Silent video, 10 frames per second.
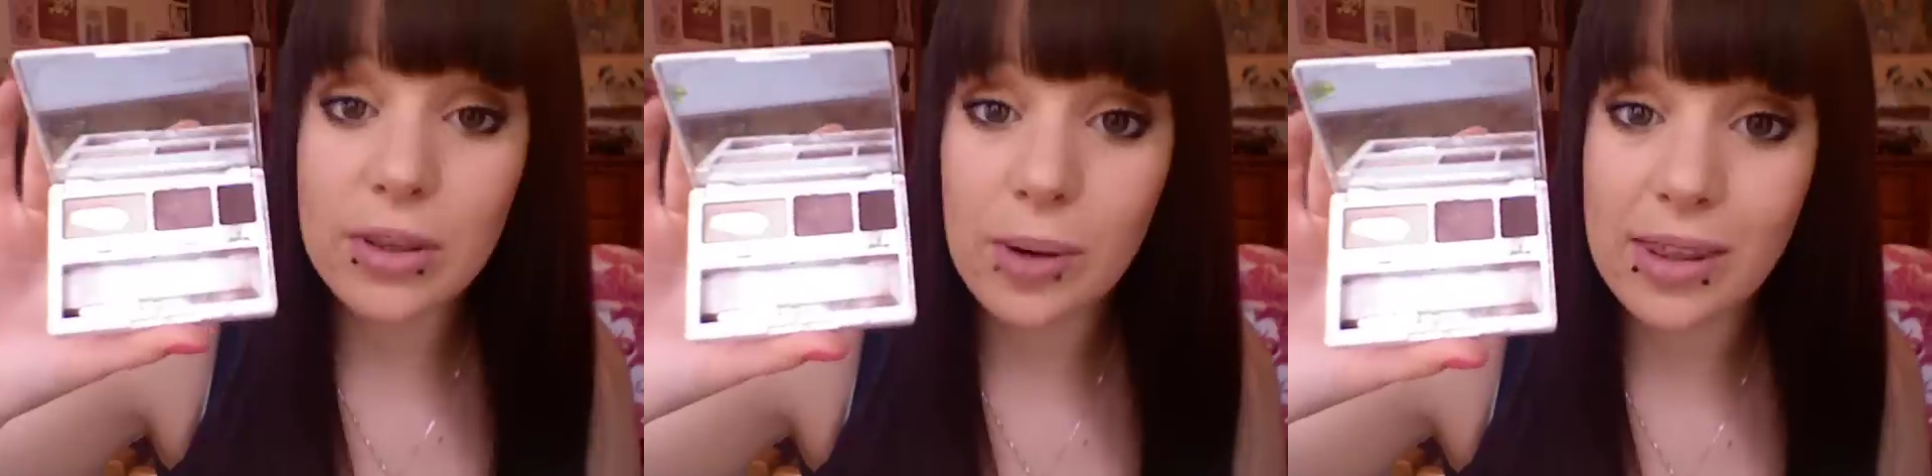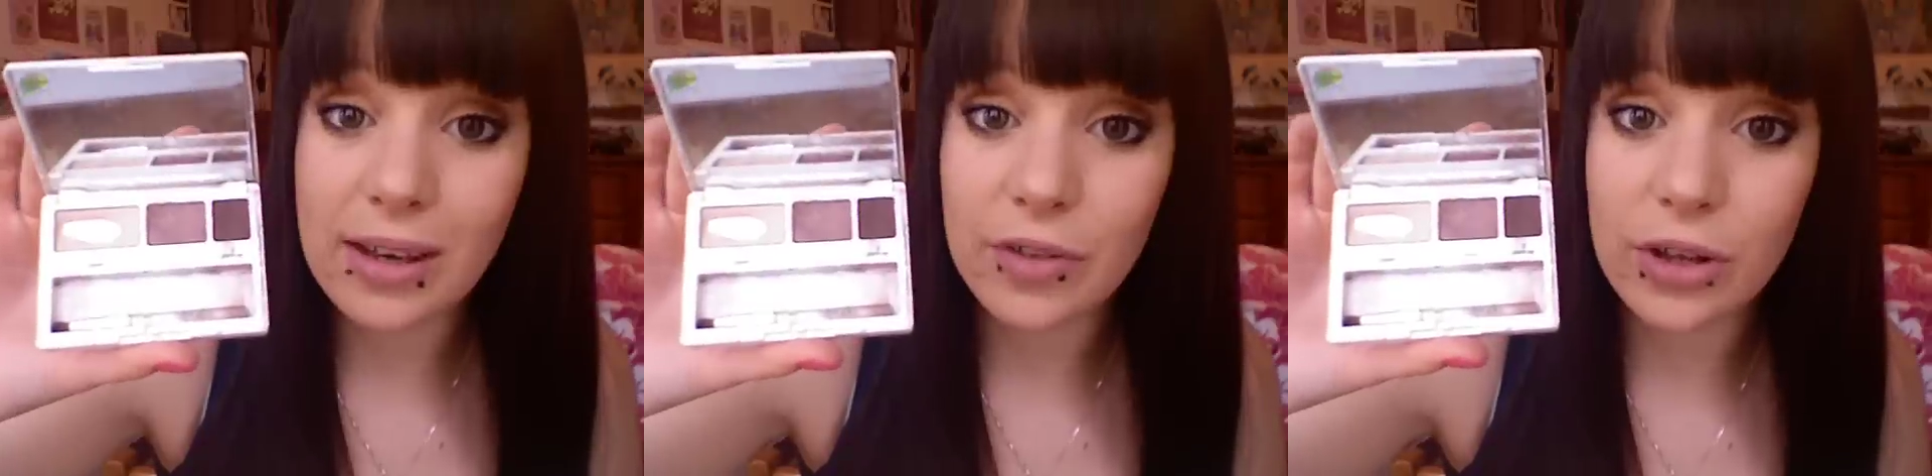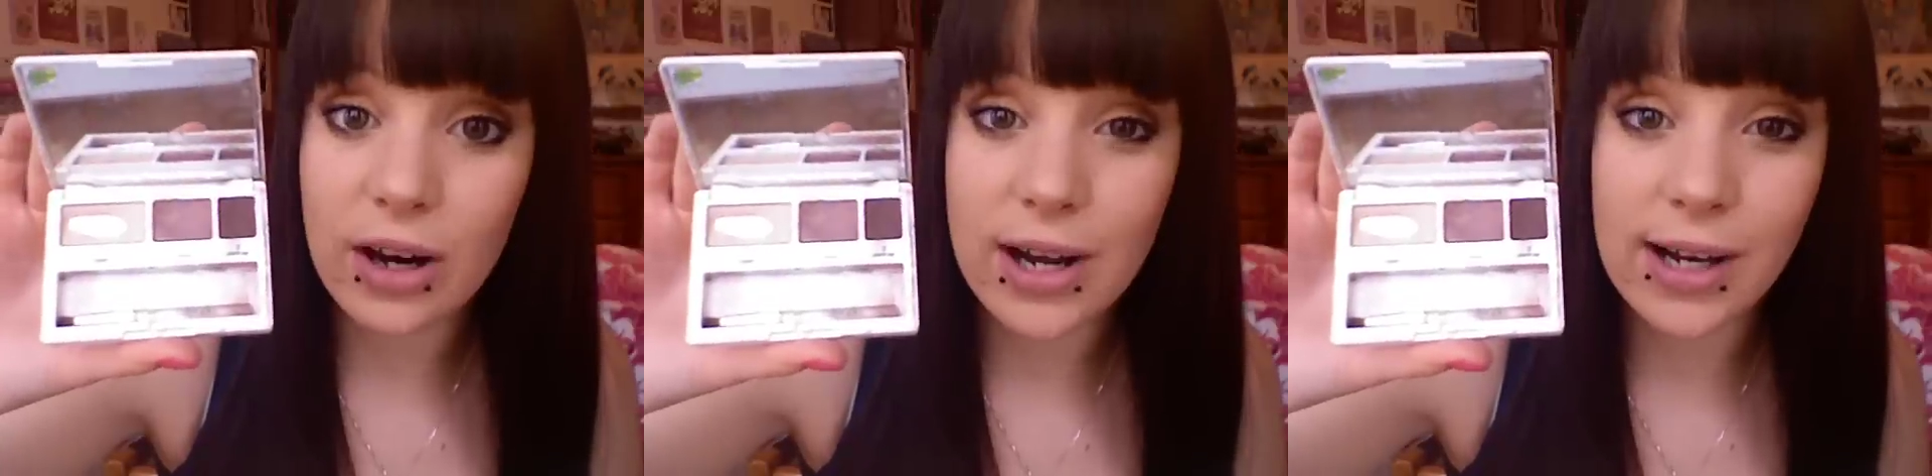great the way they give
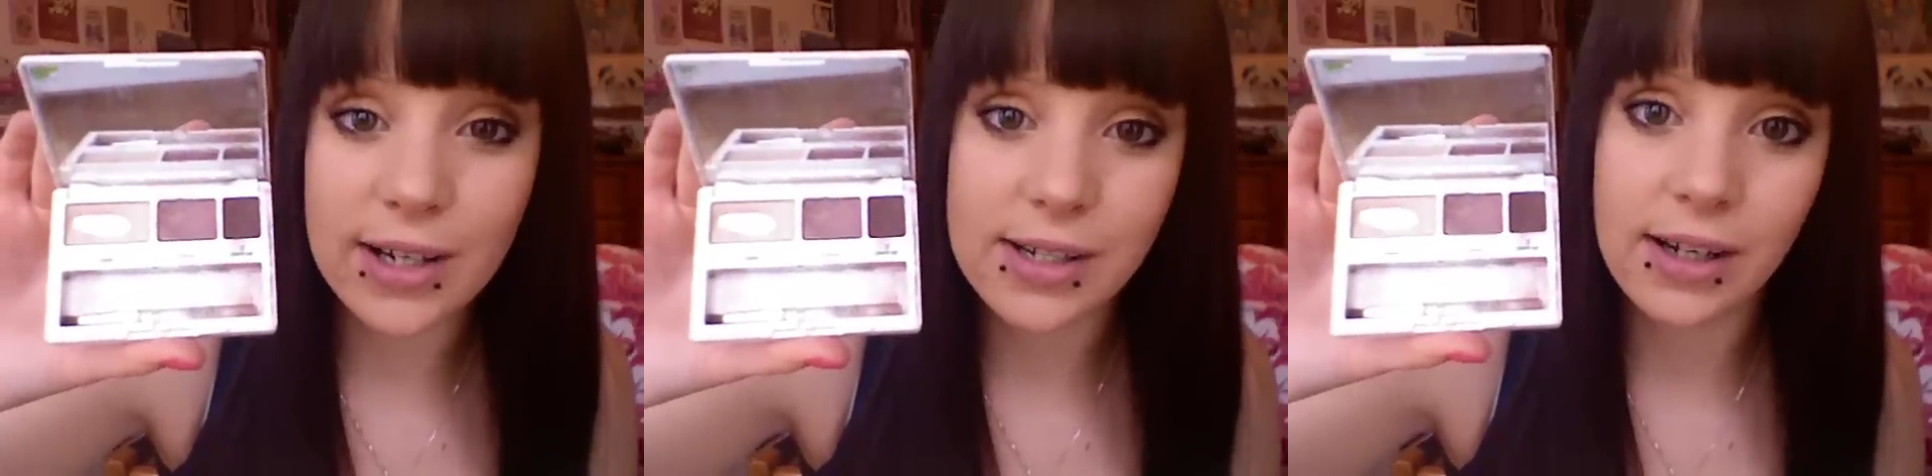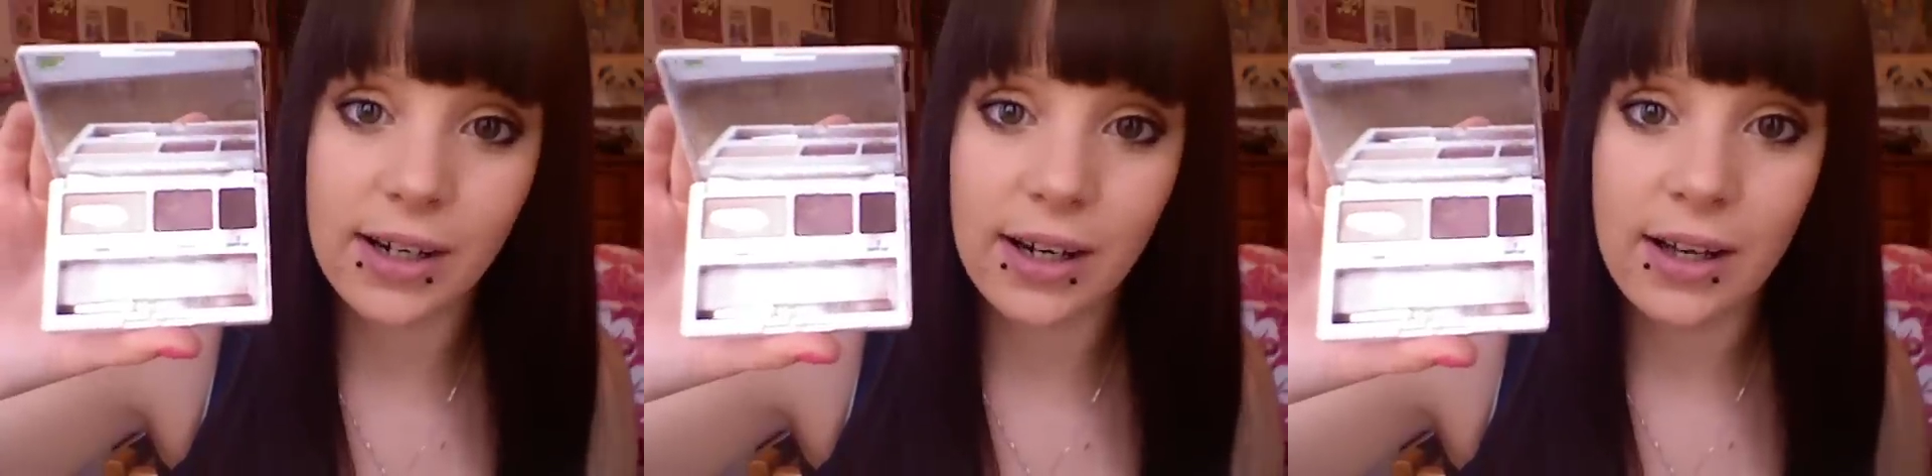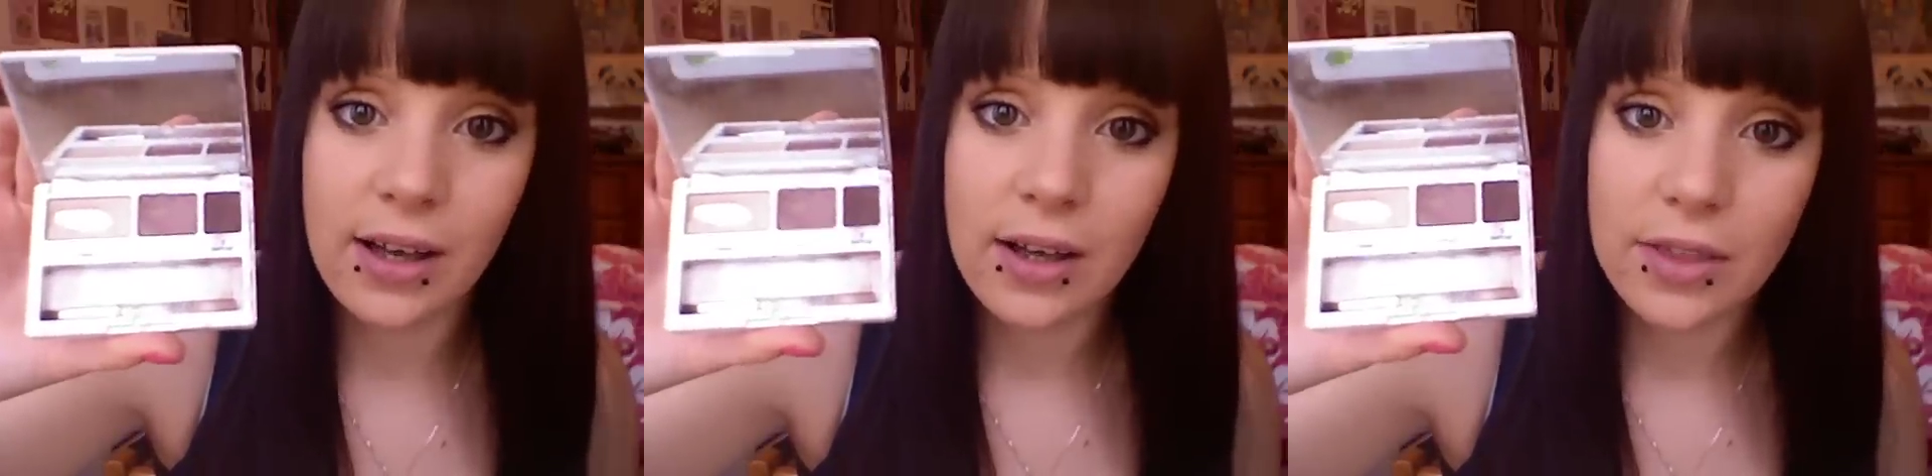you the highlighter,